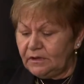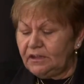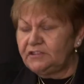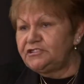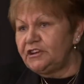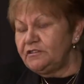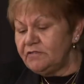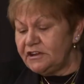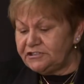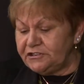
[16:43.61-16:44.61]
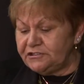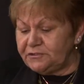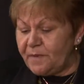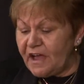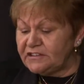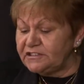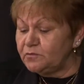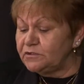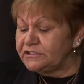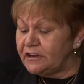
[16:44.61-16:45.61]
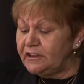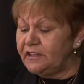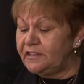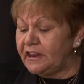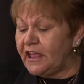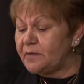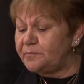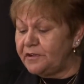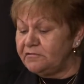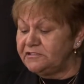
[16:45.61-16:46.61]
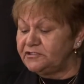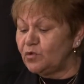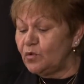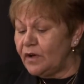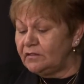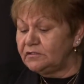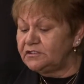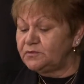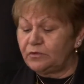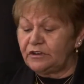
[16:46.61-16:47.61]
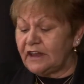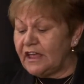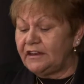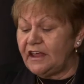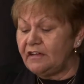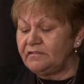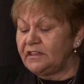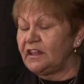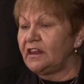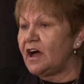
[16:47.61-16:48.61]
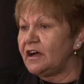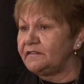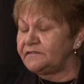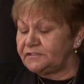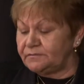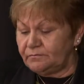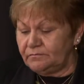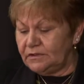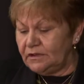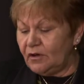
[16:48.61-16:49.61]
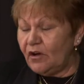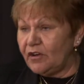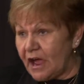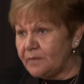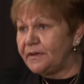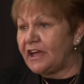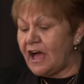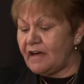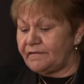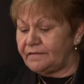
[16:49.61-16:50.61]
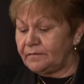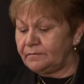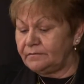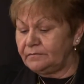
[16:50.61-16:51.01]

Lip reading: In generations past, it was clear that our parents or elders would lay down their lives on our behalf.